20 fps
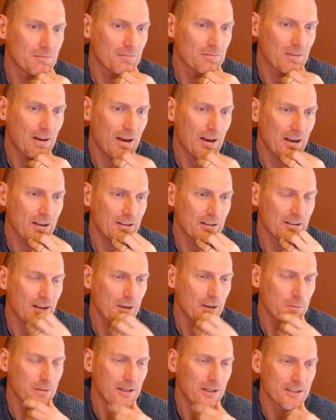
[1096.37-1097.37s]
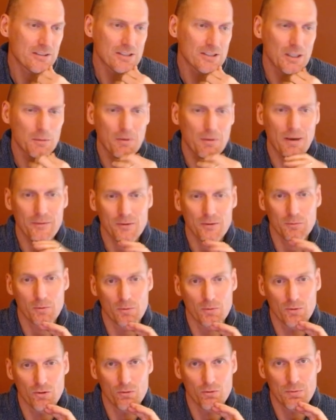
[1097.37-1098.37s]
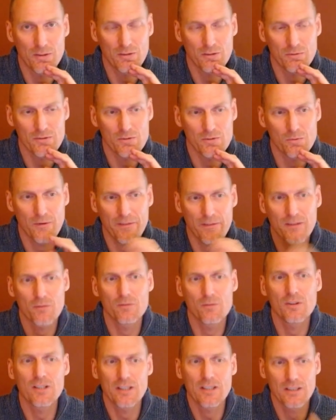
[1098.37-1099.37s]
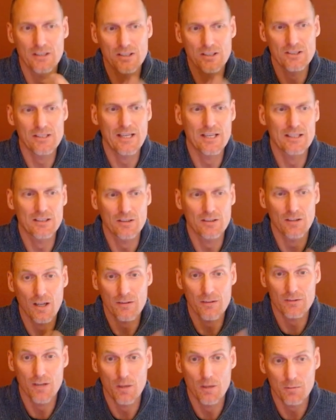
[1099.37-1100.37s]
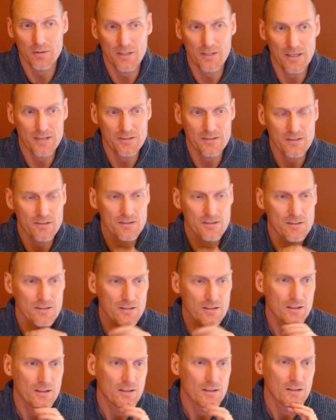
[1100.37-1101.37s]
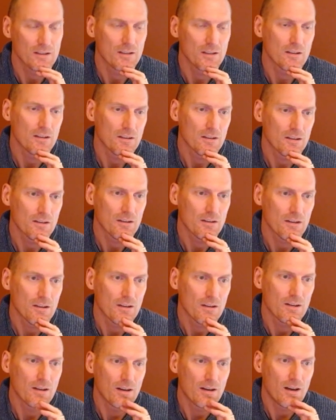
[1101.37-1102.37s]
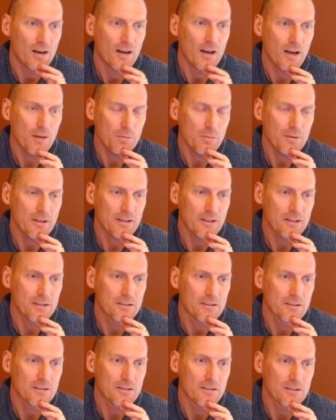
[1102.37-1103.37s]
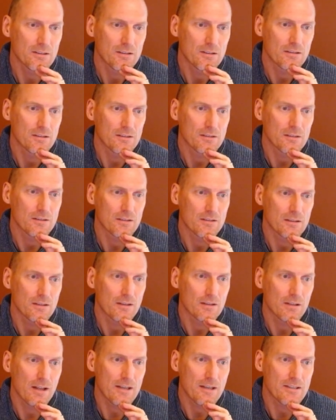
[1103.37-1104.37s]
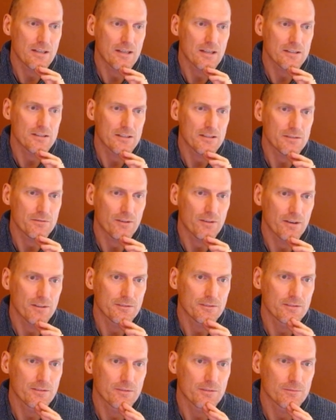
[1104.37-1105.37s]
I played a suboptimal move, but it was one that really initiated a lot of complications. I played knight takes e5.